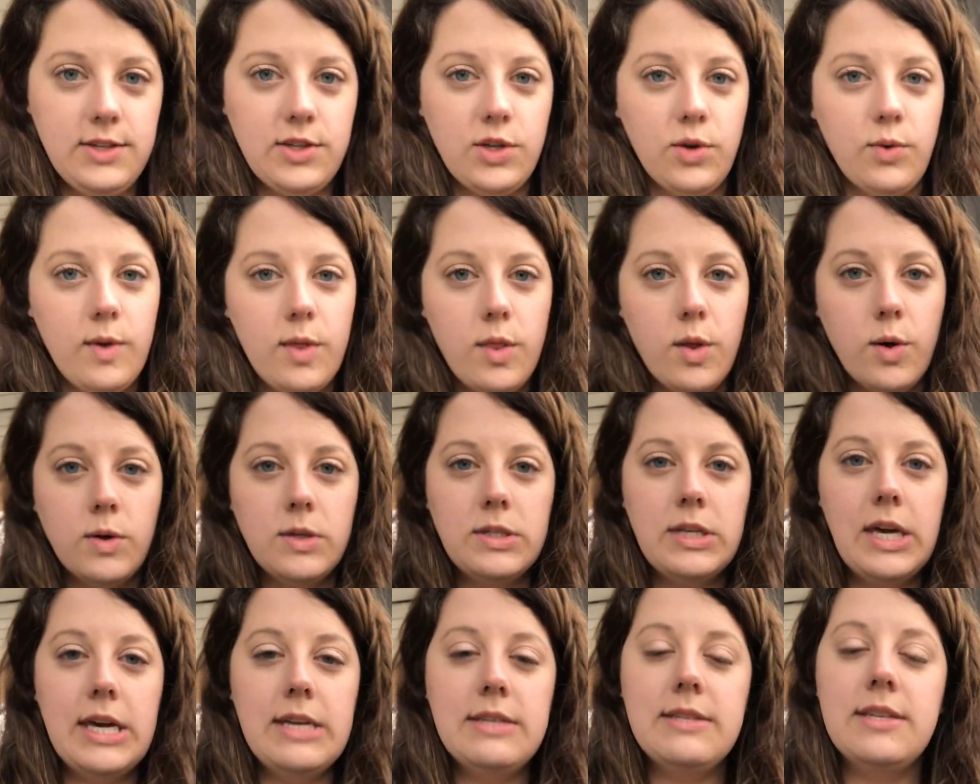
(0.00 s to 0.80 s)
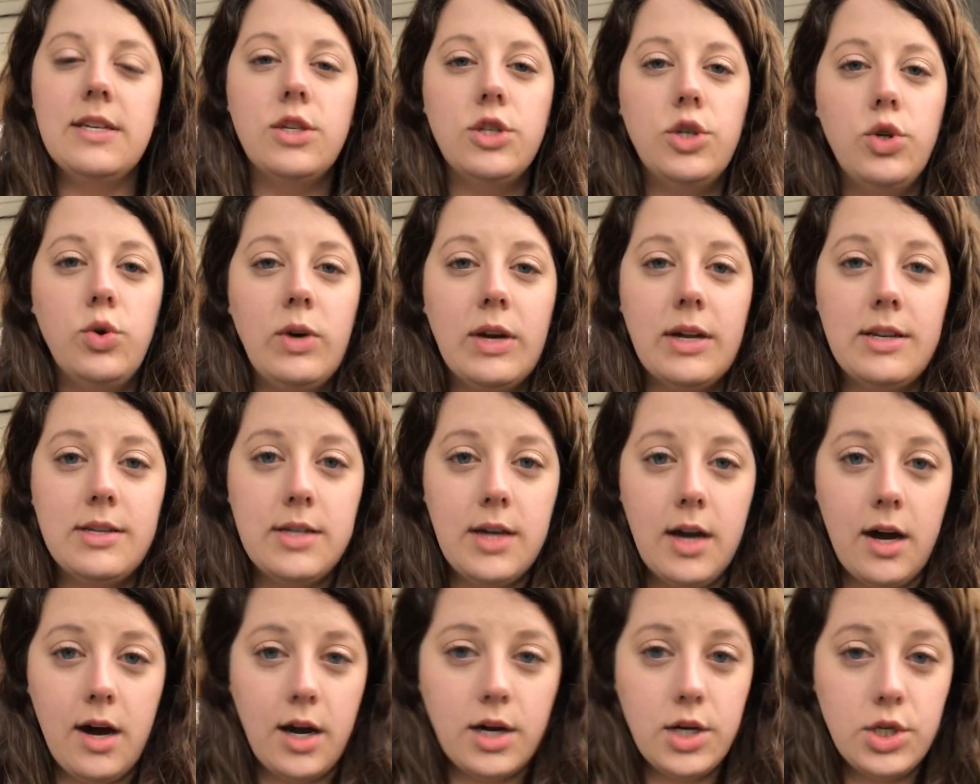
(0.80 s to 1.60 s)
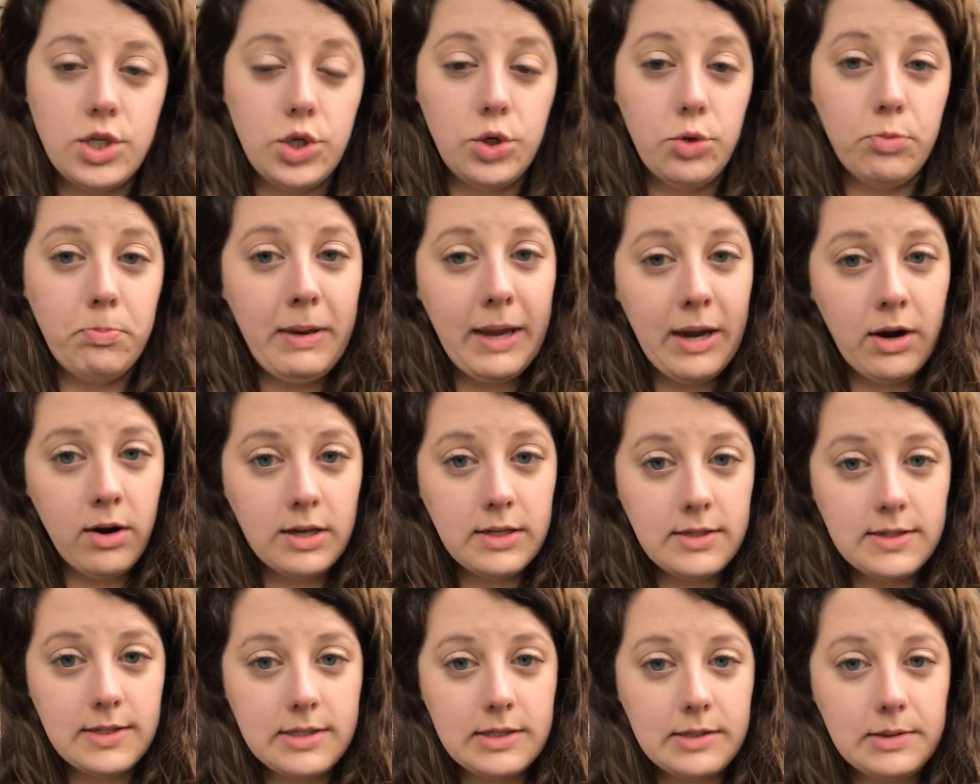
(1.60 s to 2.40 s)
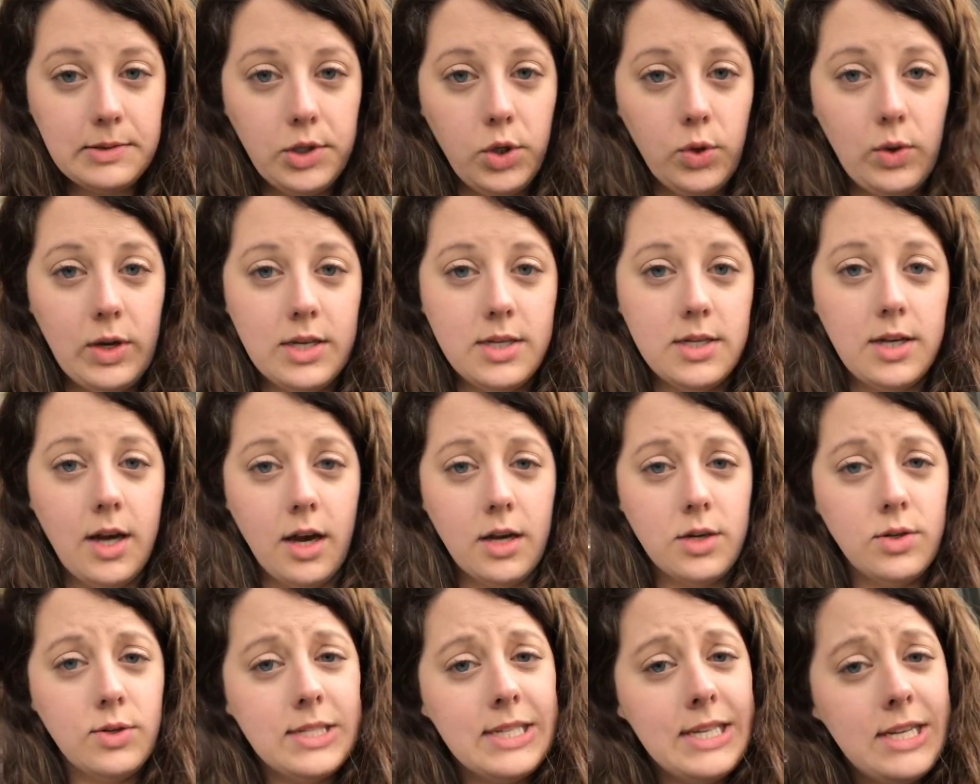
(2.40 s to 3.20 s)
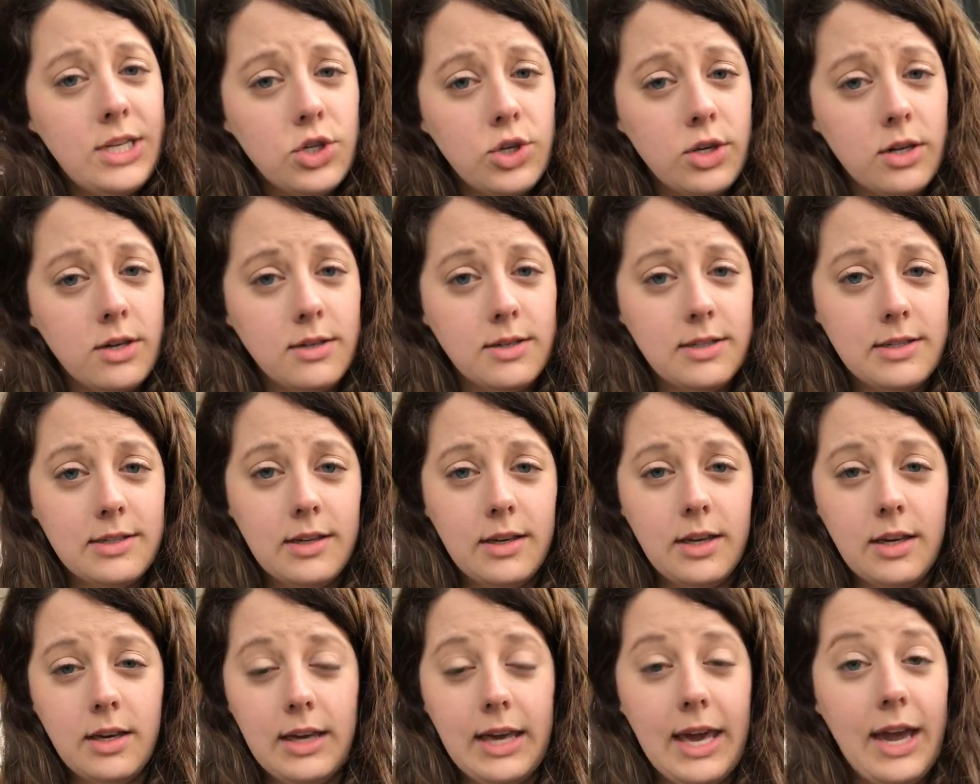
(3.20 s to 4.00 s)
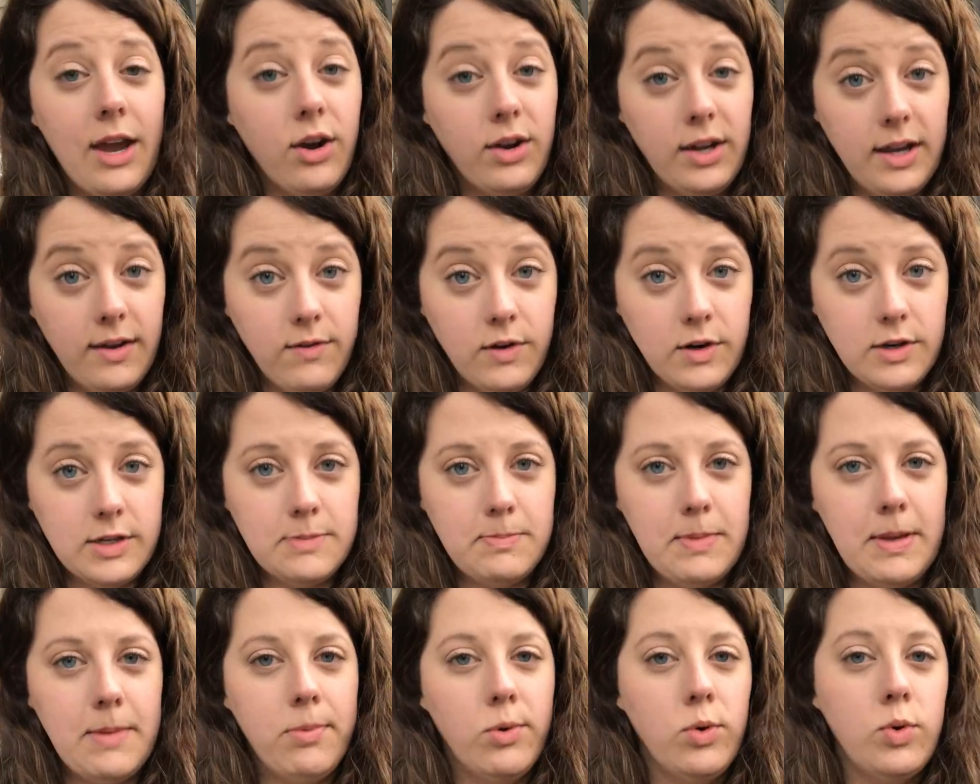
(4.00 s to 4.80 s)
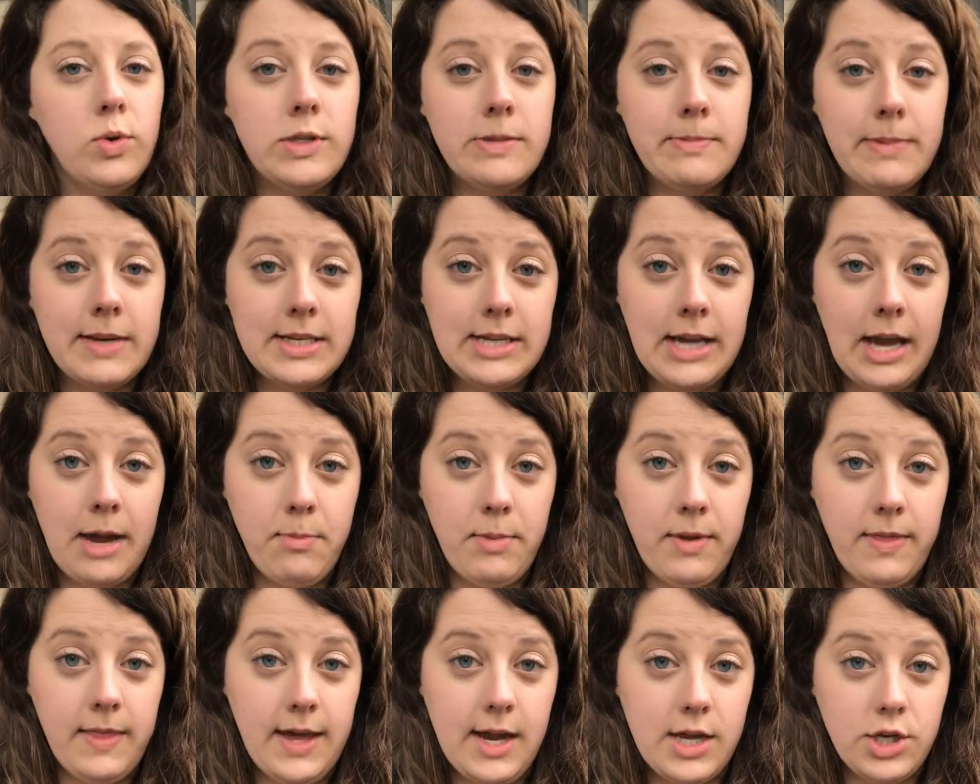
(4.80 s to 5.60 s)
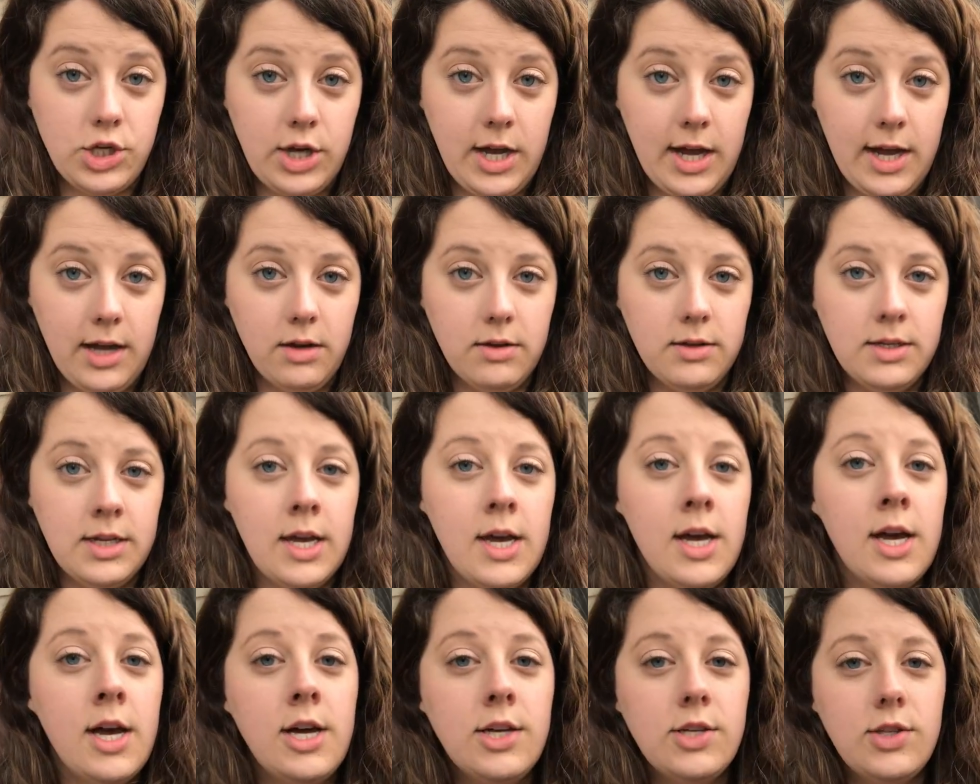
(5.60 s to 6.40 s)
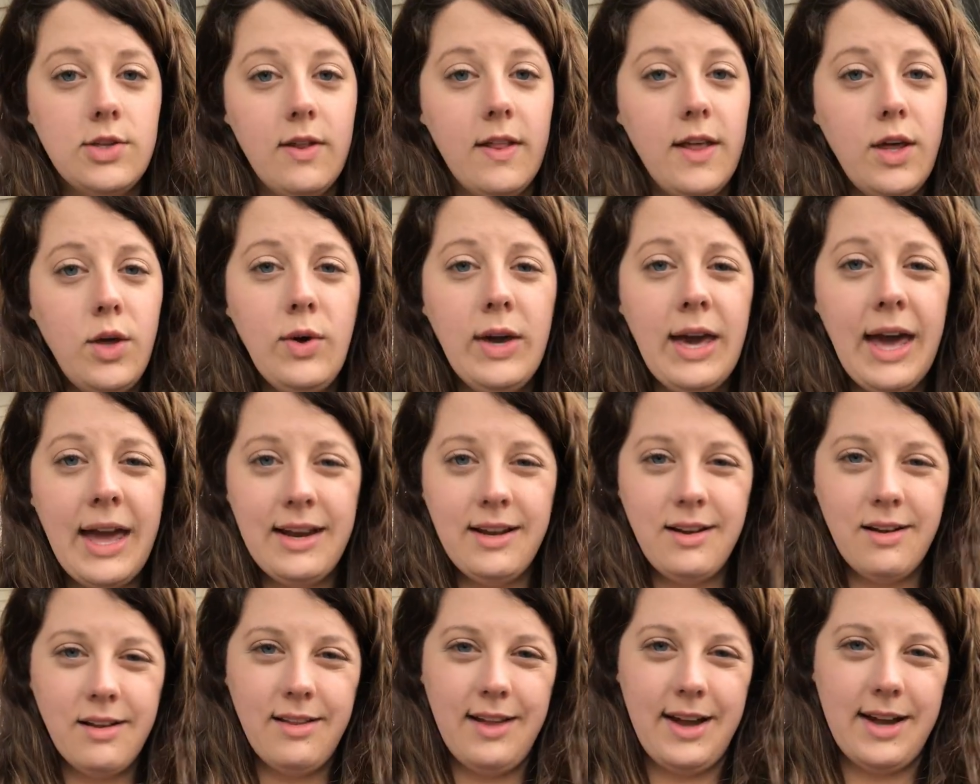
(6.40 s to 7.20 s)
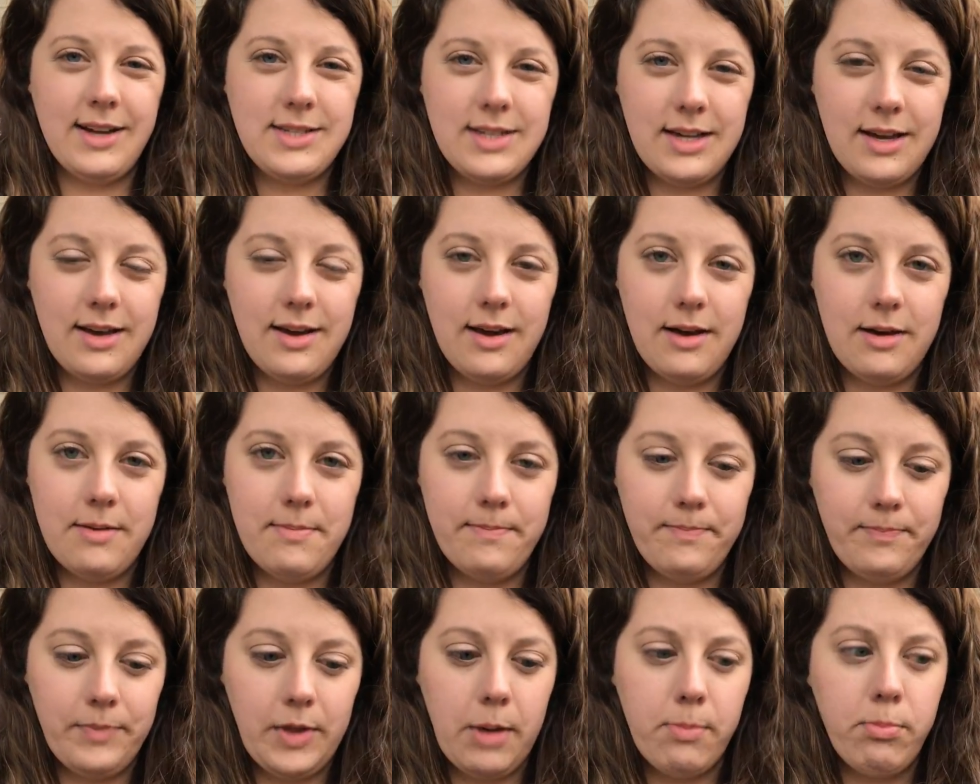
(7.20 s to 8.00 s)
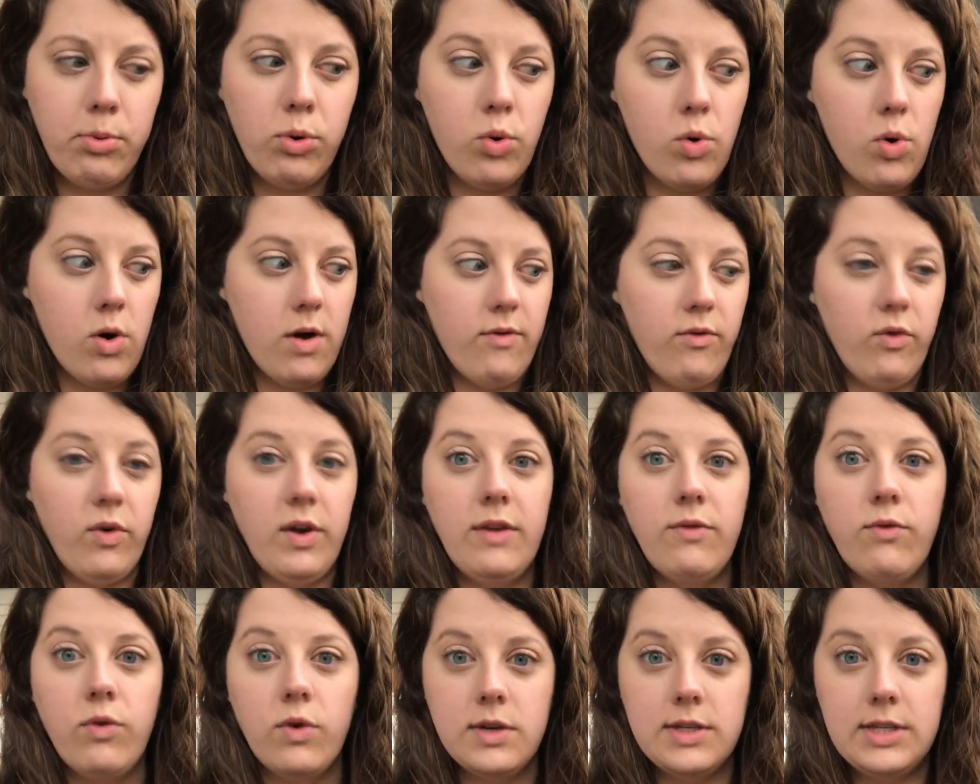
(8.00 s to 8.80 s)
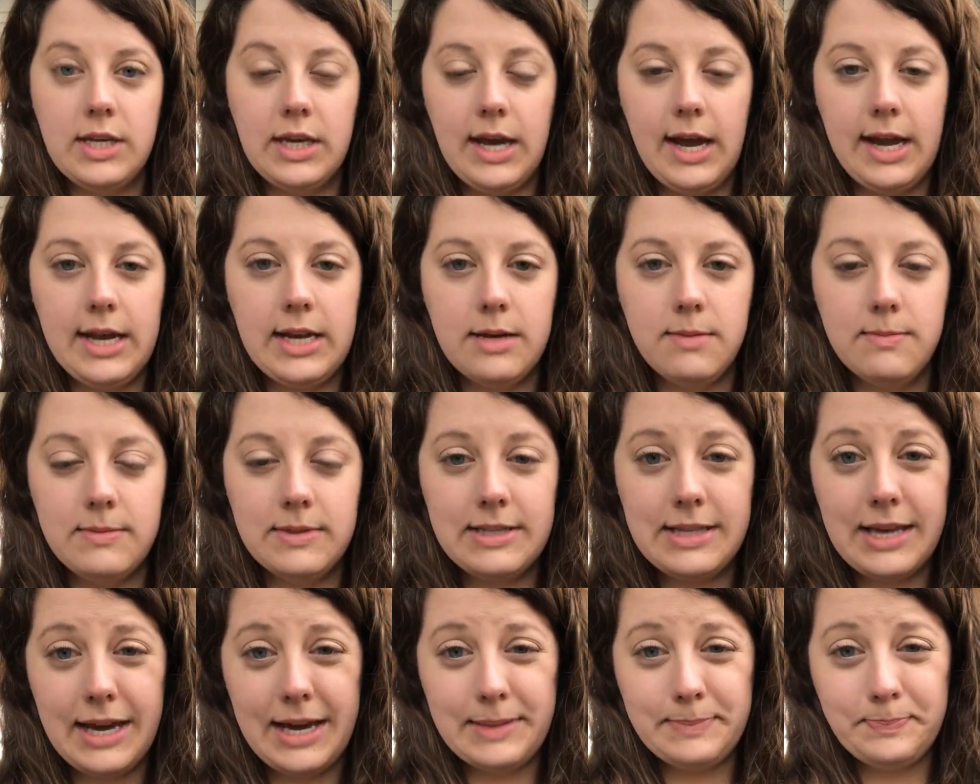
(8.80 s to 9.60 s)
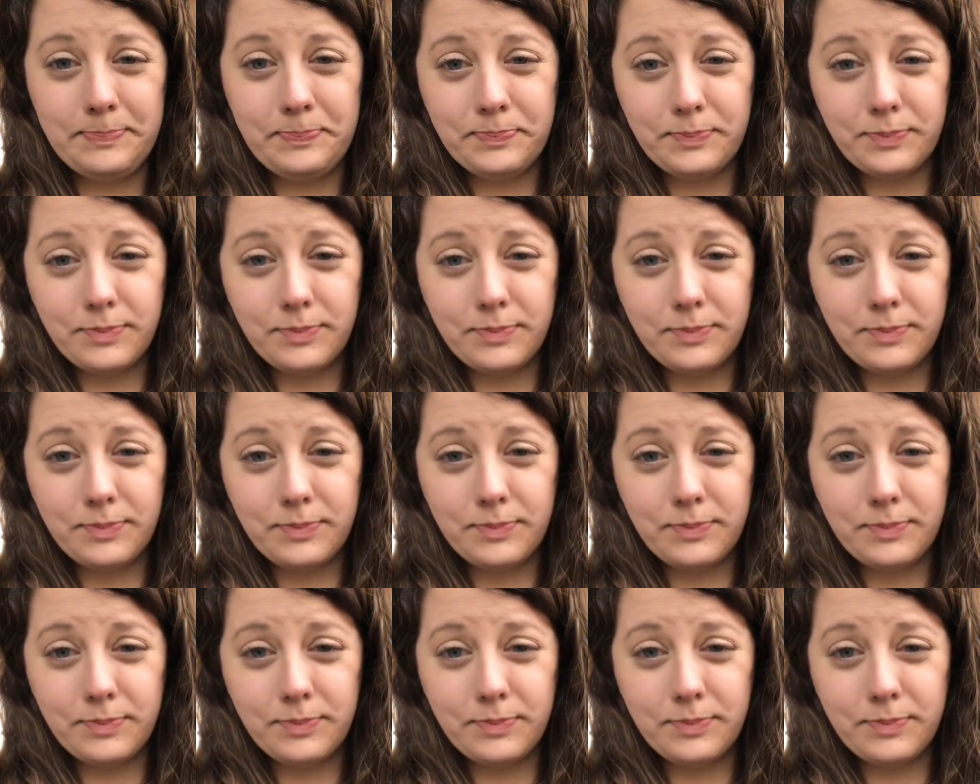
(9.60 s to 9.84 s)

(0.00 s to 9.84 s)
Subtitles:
So in those cases, you can talk to parents, you can talk to teachers, caregivers, people who spend time with that child, so that you can collect a pool of reinforcing items that